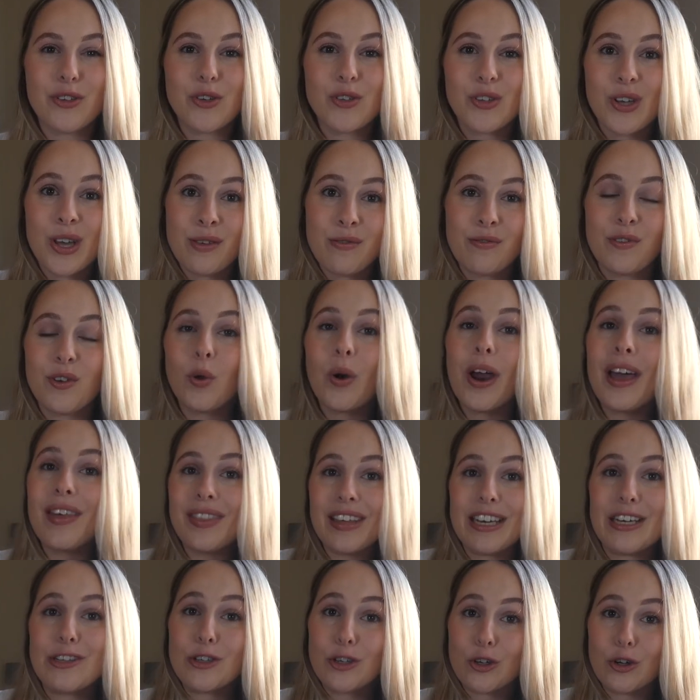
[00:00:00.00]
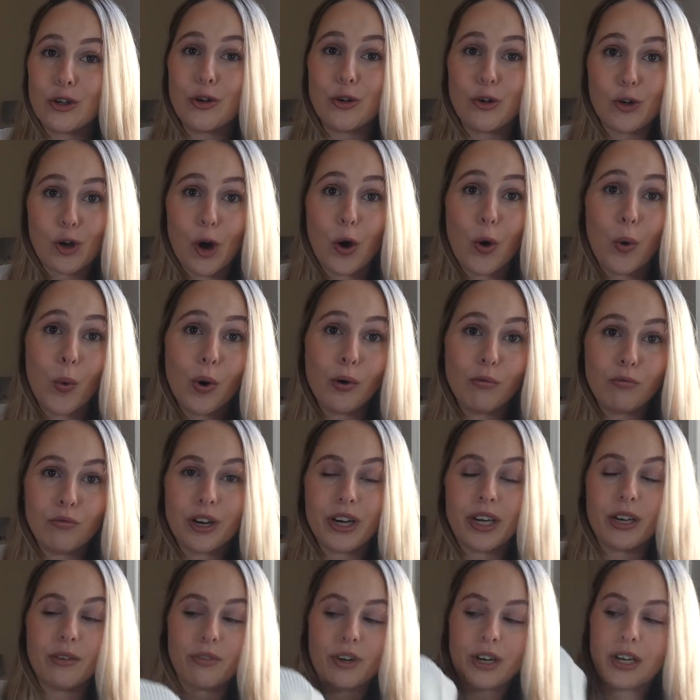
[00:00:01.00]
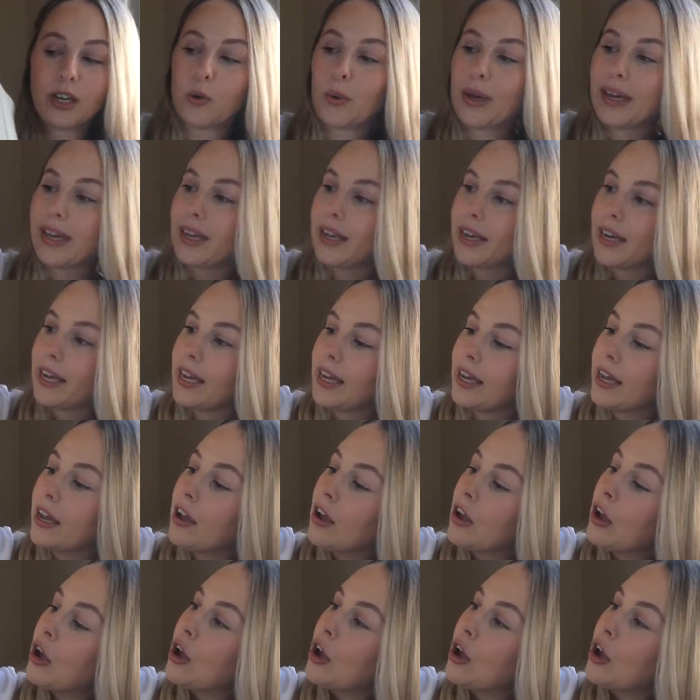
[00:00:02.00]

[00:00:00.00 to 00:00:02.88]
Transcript: because I feel like these are going to go really, really quickly.